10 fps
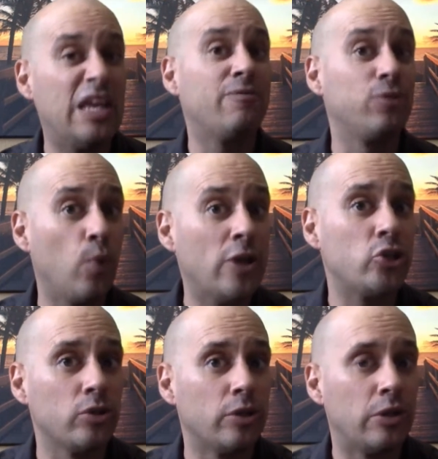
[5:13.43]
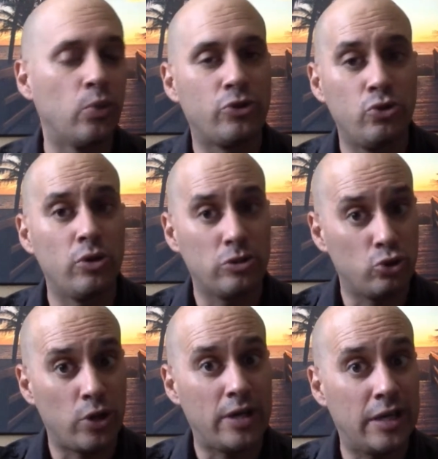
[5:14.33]
influential in what they're doing because they're
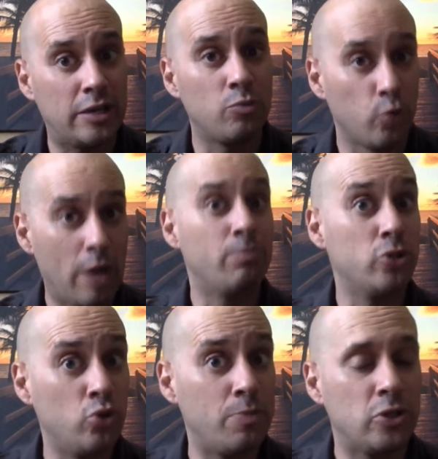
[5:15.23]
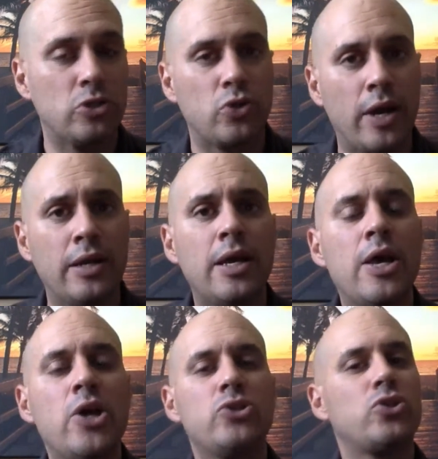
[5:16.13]
trying to get them to write prescriptions, right?
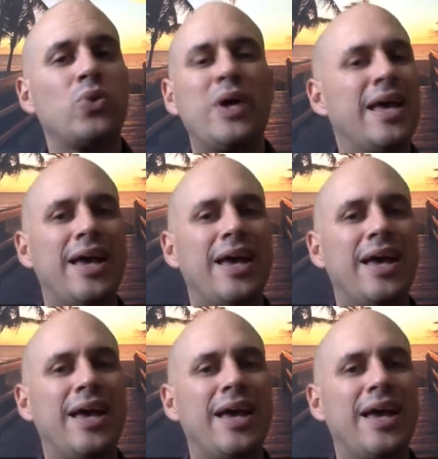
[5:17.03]
So